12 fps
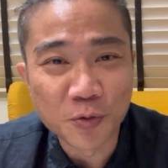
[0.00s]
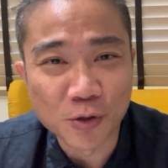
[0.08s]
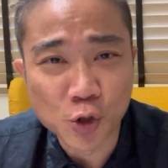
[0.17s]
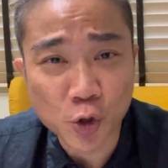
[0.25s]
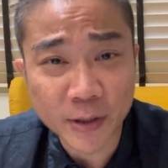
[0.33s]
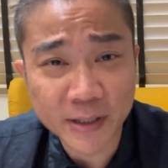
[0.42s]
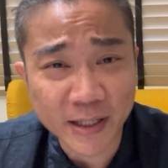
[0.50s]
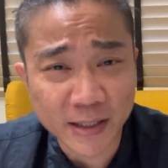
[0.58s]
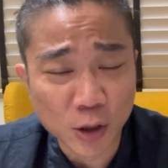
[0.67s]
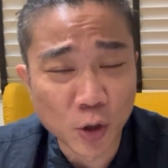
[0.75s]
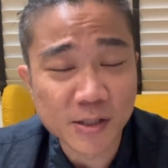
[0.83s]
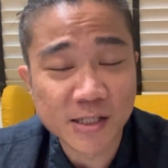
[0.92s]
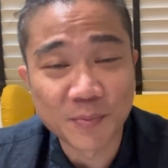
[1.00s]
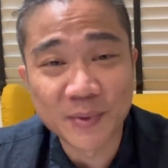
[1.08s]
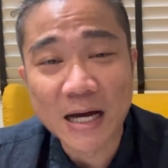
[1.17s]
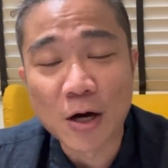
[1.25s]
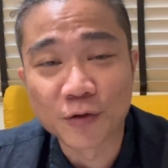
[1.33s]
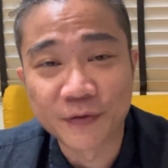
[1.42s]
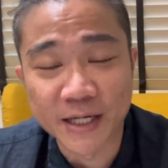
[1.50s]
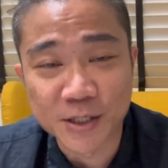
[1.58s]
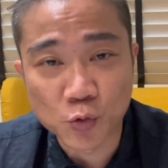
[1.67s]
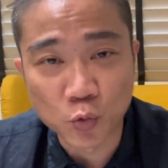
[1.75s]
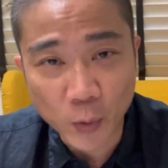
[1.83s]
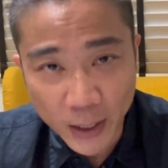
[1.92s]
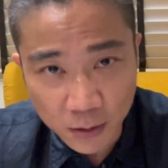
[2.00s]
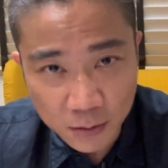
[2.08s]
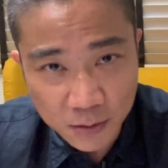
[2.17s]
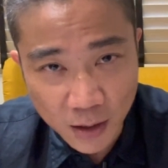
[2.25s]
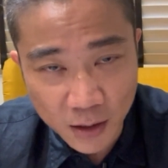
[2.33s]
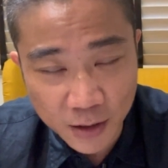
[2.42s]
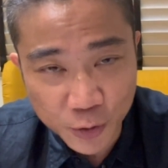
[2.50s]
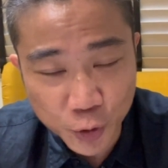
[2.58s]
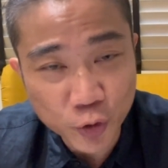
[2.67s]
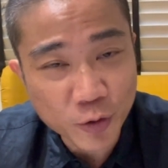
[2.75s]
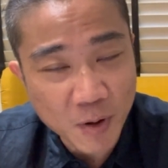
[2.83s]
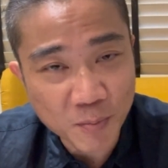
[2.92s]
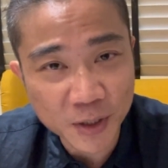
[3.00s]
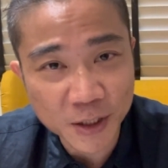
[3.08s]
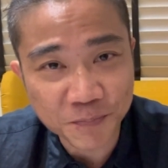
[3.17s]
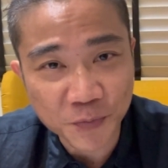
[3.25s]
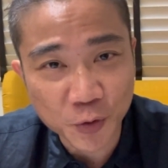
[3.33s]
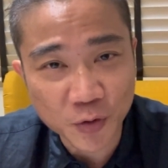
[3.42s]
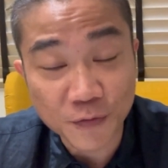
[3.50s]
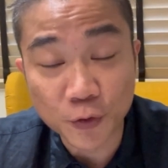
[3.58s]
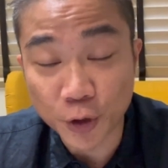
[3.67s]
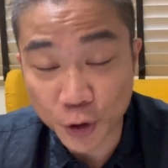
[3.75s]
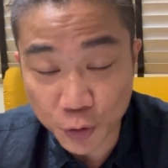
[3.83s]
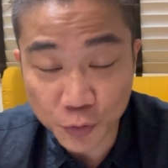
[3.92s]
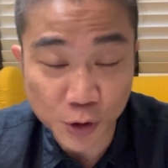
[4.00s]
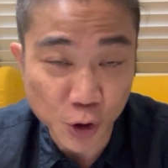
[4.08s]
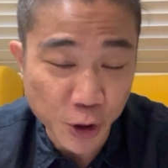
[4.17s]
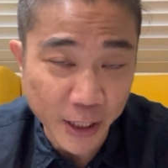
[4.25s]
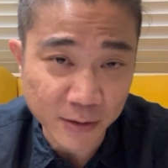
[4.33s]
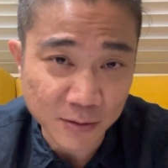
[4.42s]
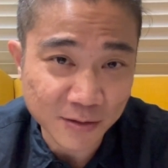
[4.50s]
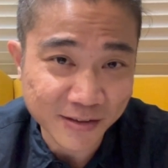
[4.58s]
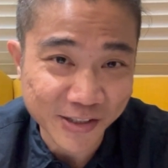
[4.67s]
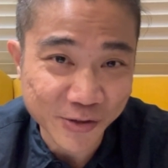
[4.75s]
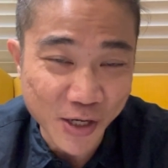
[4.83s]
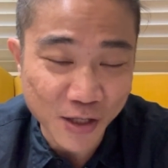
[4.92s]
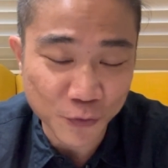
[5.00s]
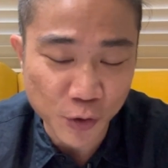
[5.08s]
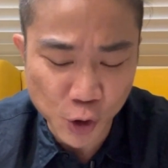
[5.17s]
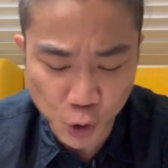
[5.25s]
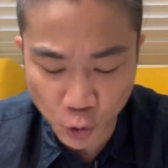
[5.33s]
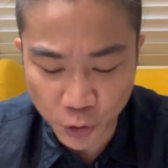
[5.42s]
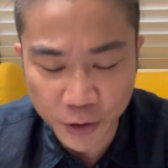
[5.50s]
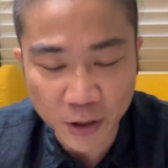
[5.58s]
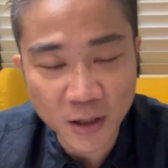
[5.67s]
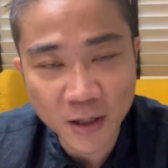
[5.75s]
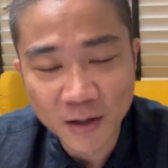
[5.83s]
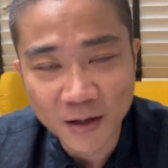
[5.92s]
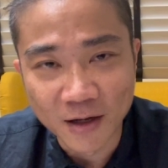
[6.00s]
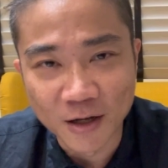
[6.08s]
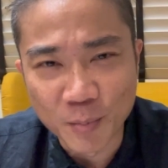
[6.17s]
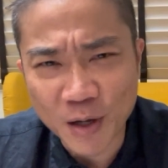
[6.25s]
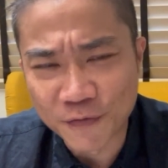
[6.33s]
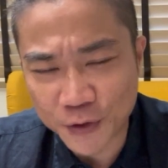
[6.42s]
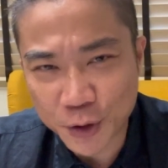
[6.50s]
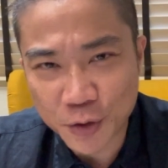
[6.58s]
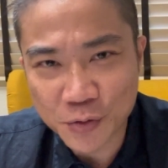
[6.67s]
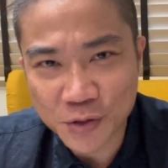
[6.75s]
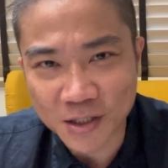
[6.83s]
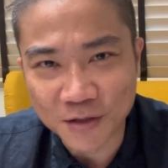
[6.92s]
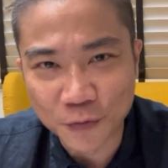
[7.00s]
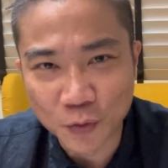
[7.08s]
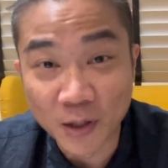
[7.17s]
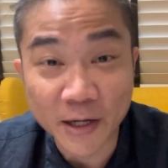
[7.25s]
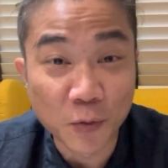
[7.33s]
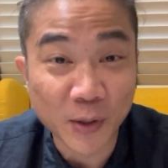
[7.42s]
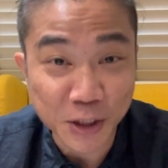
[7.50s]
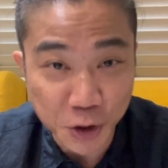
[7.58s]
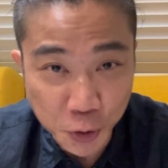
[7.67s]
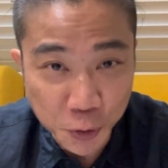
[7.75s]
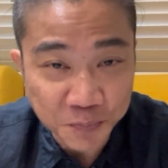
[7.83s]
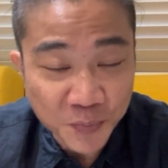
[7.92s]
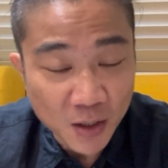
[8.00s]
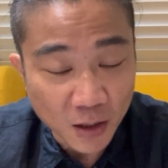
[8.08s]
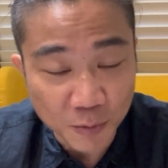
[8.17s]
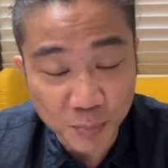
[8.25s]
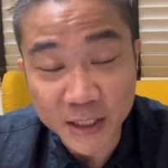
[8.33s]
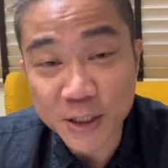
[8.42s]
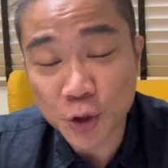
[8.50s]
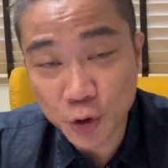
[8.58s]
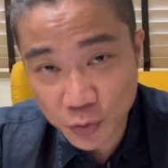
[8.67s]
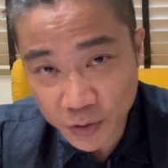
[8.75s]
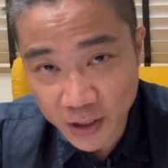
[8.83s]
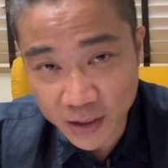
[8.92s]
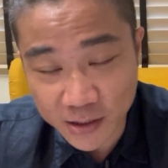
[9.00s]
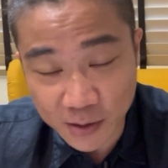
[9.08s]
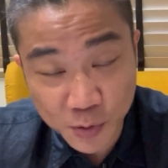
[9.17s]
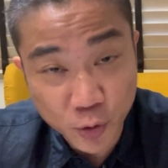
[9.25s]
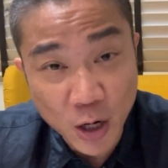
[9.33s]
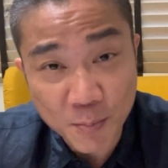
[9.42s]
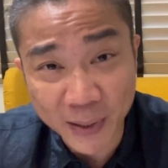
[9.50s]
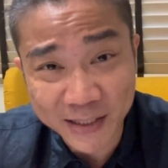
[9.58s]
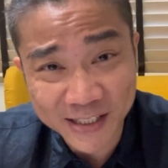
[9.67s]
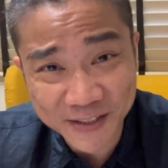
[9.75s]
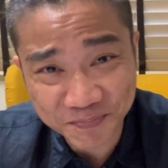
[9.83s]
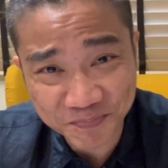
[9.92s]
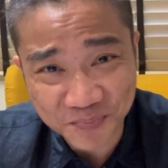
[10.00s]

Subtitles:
enjoyed it and got something out of it as well. Do remember, you know, if you're new to the channel, you know, and if you enjoy my videos and if you like what I do, please do hit the subscribe button.